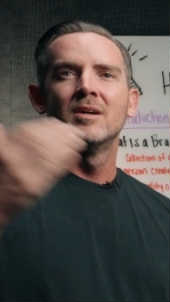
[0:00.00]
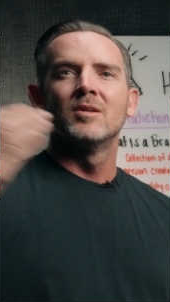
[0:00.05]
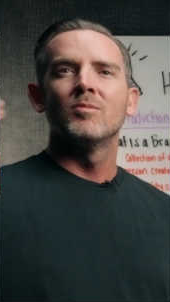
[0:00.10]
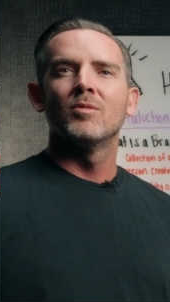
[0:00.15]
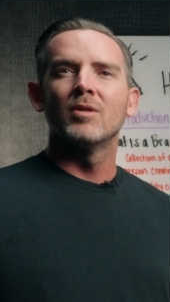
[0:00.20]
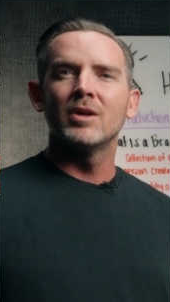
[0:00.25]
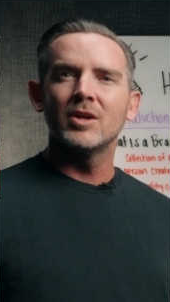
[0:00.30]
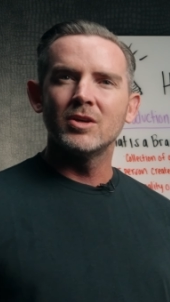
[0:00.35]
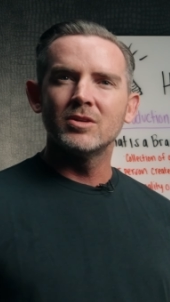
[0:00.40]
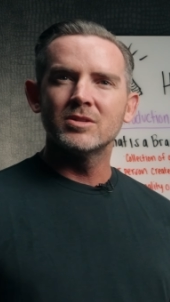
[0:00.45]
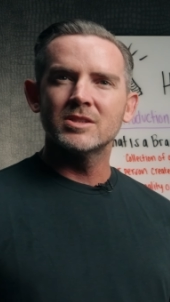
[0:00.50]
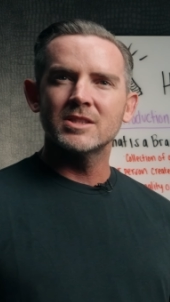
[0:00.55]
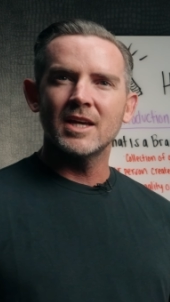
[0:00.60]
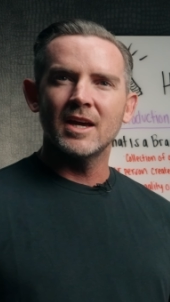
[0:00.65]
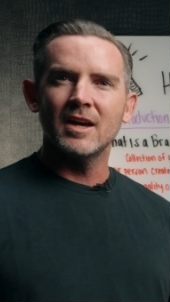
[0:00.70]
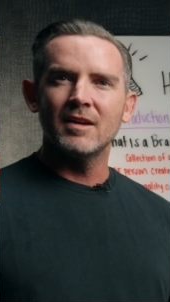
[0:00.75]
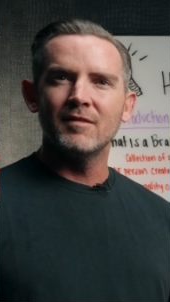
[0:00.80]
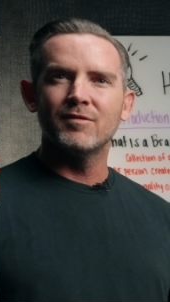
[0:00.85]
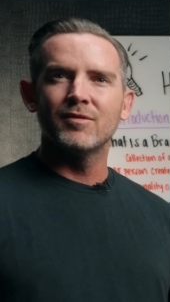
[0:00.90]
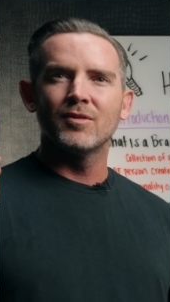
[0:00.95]
What do you
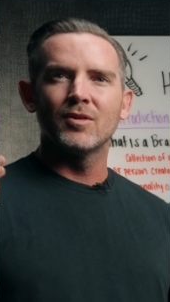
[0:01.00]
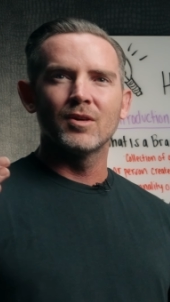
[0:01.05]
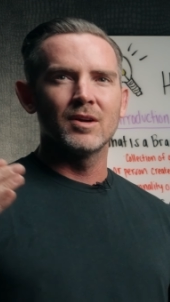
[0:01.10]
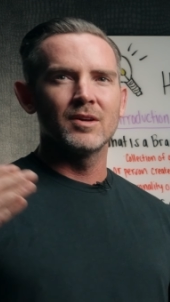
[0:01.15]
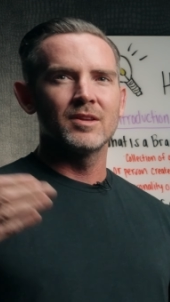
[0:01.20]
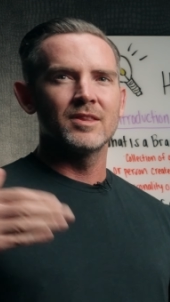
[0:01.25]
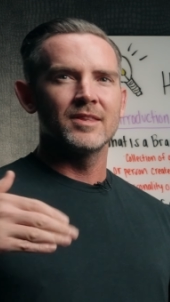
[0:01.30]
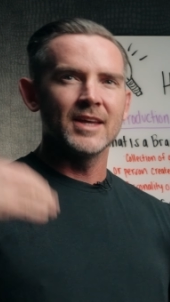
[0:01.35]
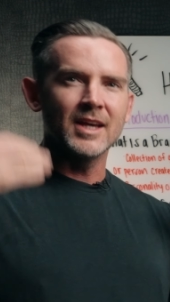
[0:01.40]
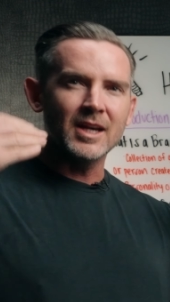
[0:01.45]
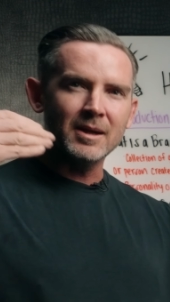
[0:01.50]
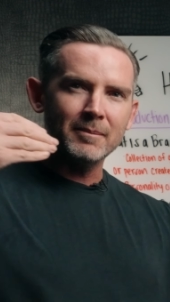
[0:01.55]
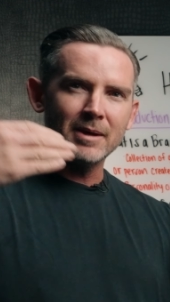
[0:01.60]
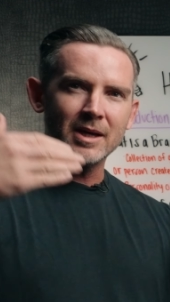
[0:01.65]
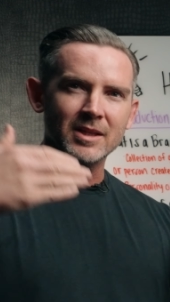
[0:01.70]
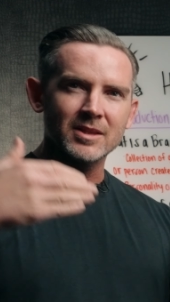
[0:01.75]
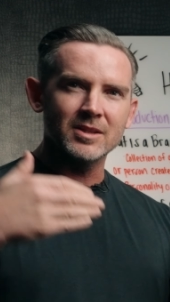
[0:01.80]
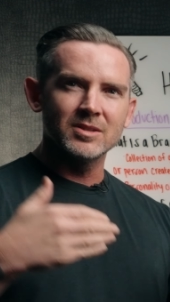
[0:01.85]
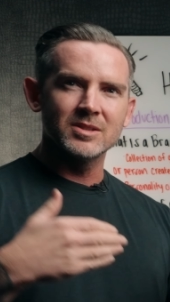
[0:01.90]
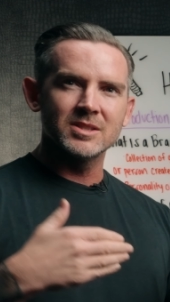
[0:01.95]
stand for? Think
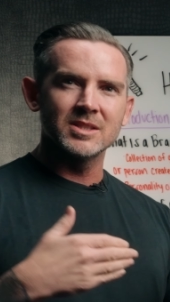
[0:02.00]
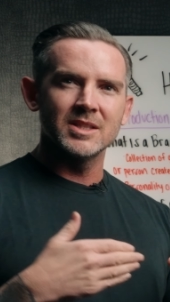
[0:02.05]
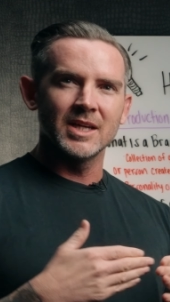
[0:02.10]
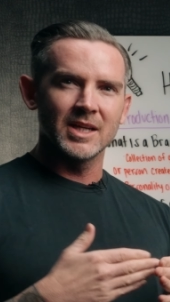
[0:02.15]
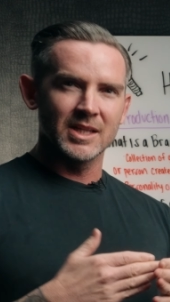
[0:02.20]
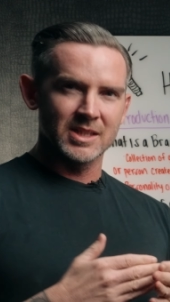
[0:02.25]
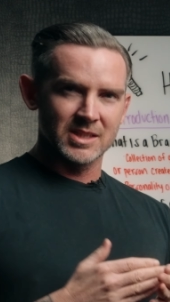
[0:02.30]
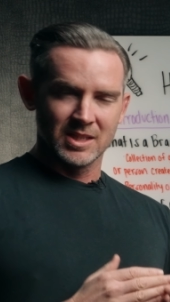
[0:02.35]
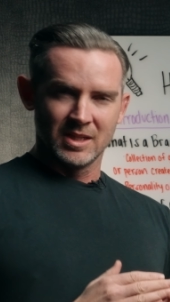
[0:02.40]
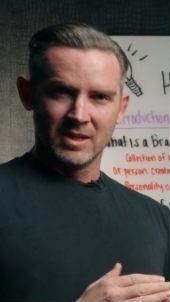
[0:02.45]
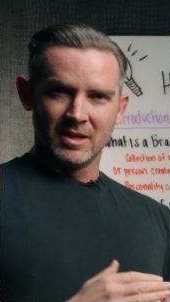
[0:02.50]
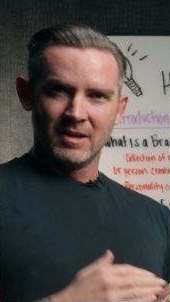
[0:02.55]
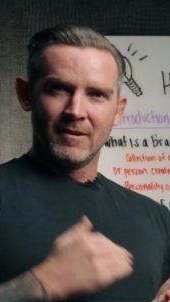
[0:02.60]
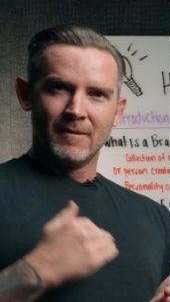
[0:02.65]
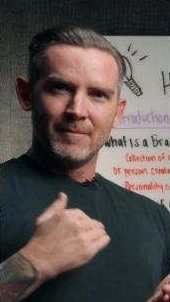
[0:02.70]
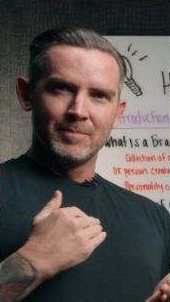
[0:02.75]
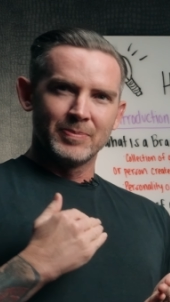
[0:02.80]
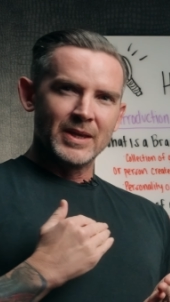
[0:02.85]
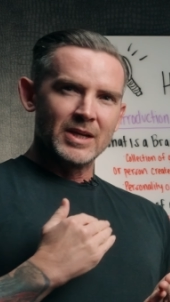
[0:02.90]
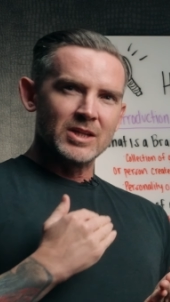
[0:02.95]
about those things,
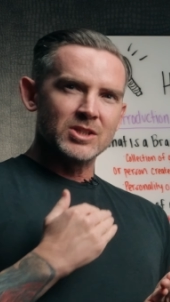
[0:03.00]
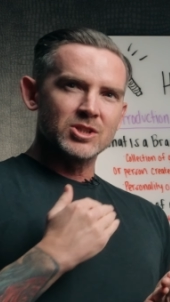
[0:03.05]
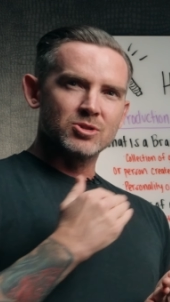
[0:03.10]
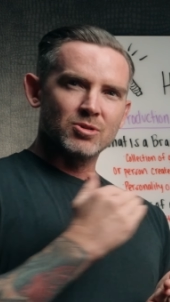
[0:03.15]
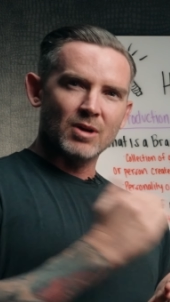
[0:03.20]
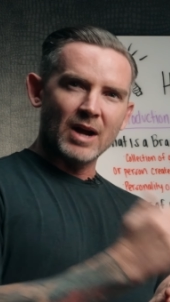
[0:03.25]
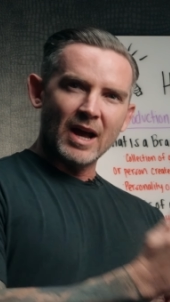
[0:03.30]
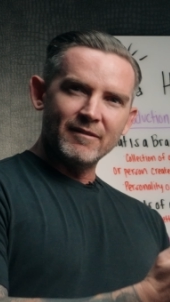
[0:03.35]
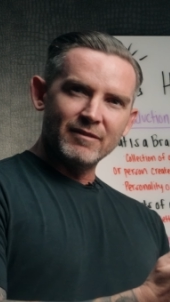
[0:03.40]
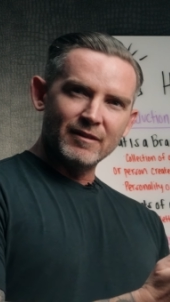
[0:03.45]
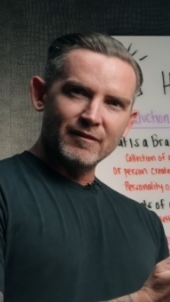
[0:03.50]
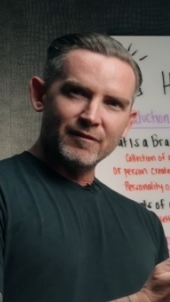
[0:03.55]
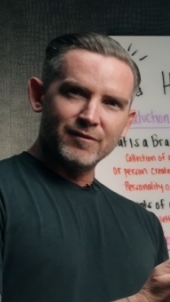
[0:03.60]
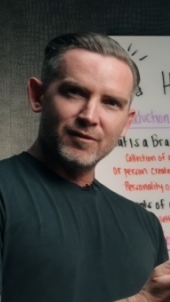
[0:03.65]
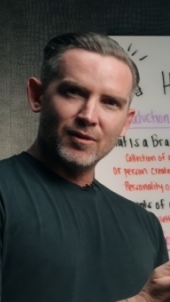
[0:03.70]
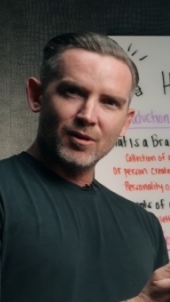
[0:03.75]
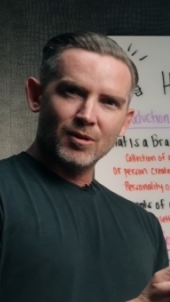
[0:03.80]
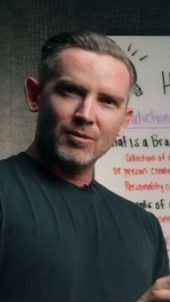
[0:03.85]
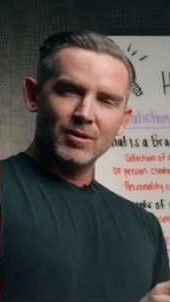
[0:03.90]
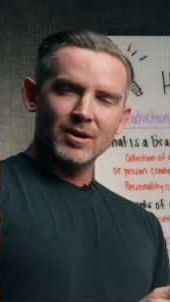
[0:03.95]
drive it
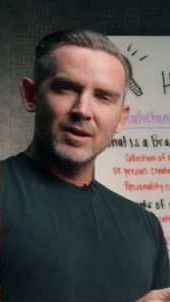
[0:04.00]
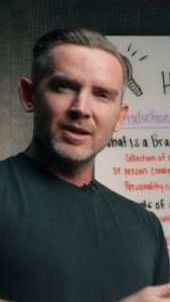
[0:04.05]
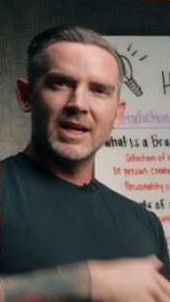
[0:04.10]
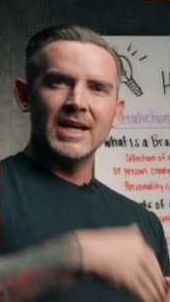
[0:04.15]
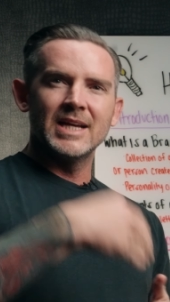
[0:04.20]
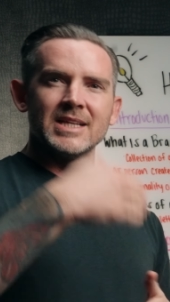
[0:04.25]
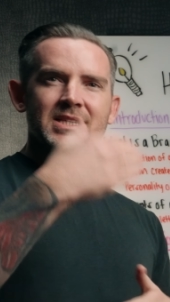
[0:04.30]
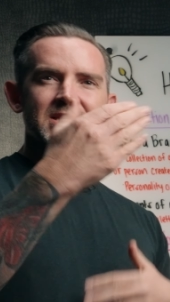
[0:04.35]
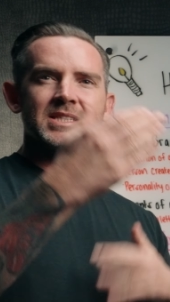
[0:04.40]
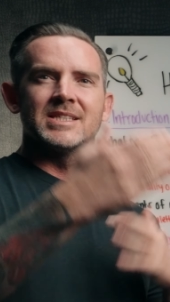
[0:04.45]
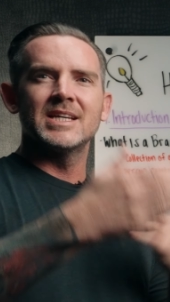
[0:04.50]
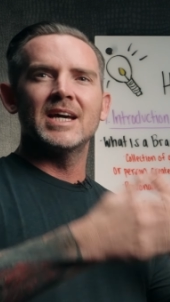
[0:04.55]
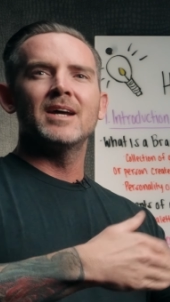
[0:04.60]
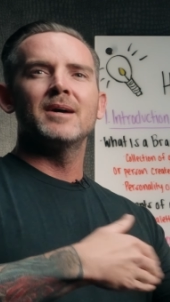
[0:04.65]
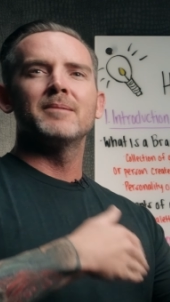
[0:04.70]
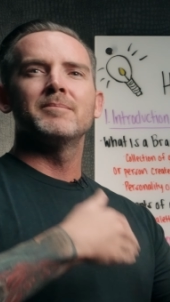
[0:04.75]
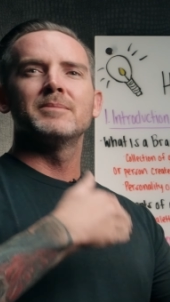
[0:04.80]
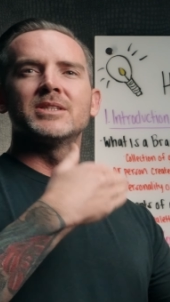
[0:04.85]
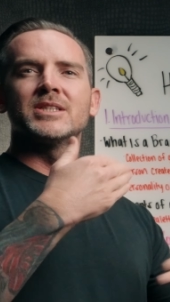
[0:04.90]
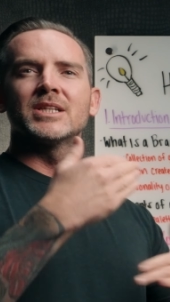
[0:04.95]
forward, and set
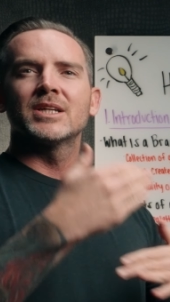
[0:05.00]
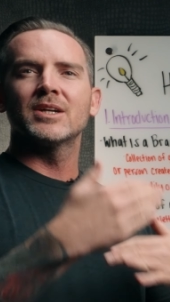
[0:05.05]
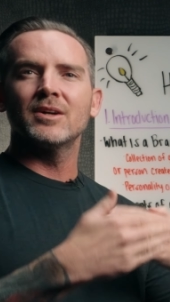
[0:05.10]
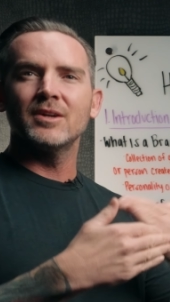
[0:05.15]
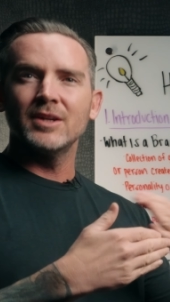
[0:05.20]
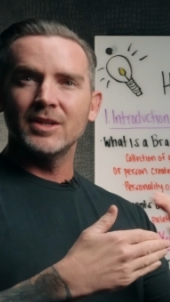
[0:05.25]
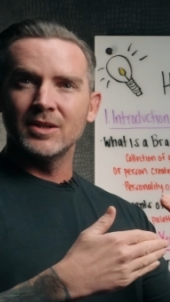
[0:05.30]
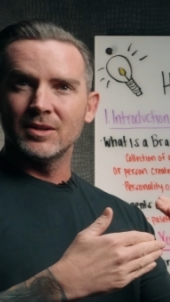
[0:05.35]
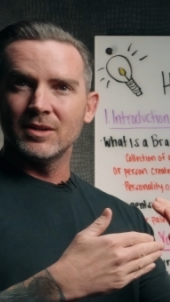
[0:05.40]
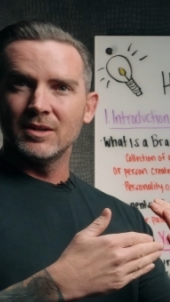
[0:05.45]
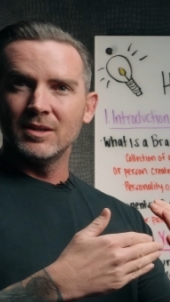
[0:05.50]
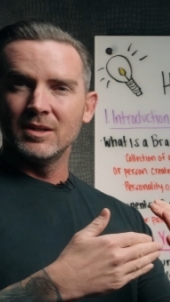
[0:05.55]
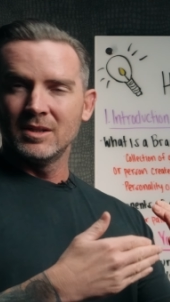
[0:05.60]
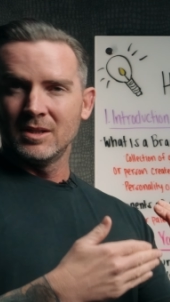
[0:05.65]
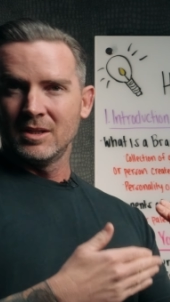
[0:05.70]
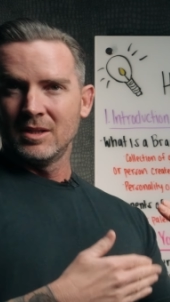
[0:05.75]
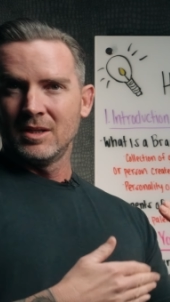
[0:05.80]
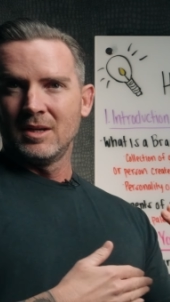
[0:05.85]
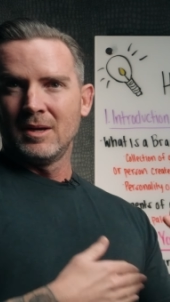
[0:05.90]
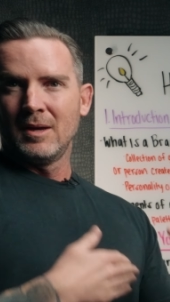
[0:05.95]
up material
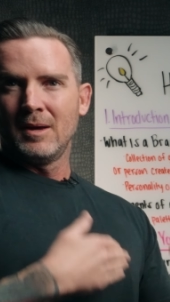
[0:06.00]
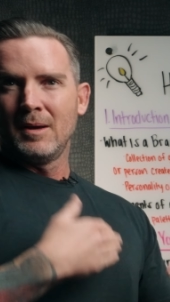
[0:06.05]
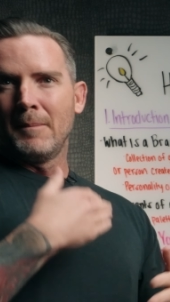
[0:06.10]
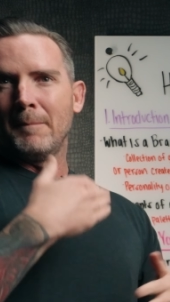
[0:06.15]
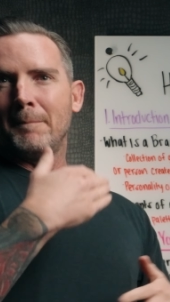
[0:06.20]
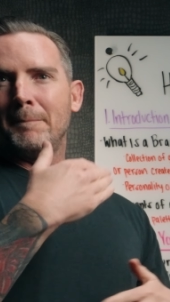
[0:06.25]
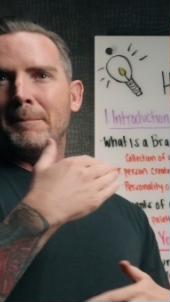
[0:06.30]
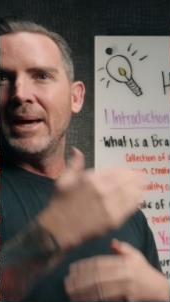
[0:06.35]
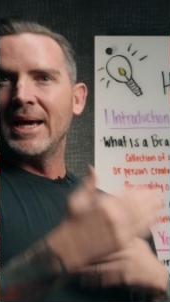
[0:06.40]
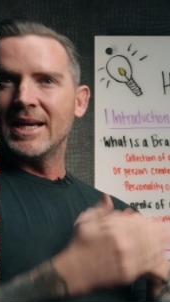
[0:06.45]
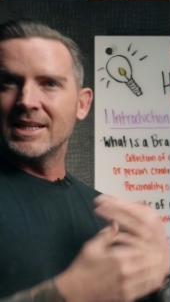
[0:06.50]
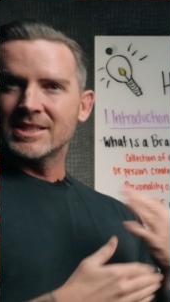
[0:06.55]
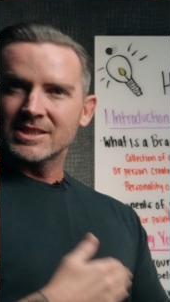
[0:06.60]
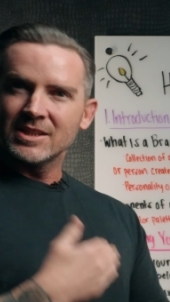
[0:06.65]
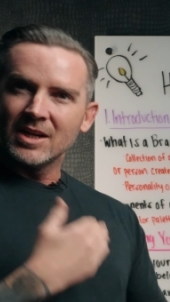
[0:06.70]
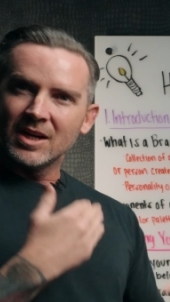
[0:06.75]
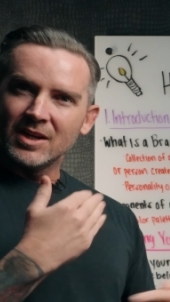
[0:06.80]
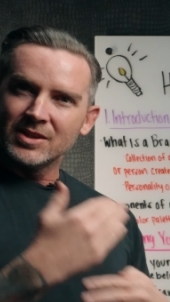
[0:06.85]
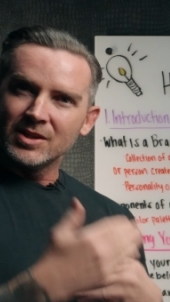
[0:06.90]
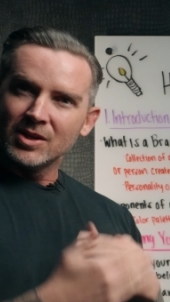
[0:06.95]
based
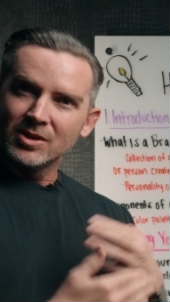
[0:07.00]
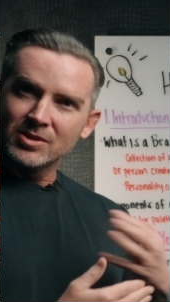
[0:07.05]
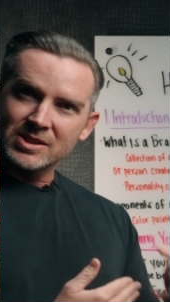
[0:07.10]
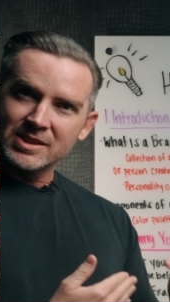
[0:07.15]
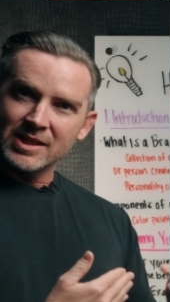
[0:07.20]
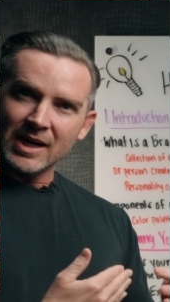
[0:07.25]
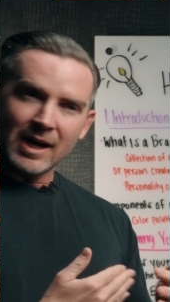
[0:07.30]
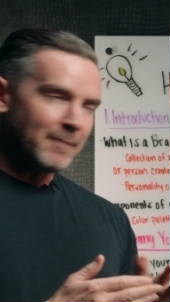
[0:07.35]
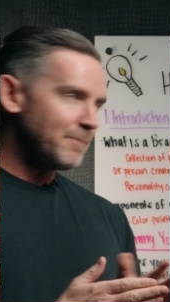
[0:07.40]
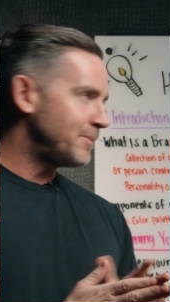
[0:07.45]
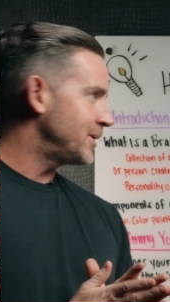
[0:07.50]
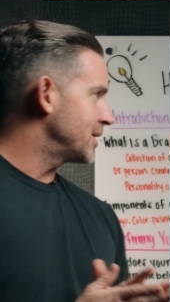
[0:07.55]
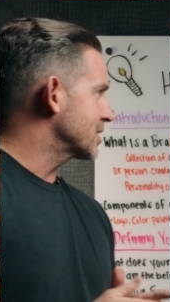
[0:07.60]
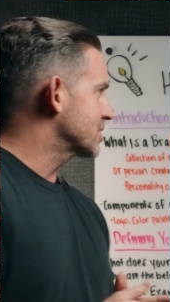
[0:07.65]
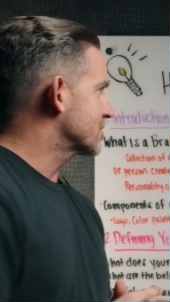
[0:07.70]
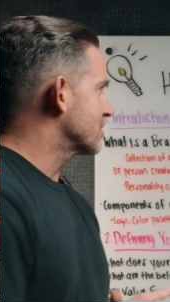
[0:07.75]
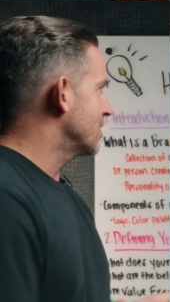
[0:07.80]
on those topics,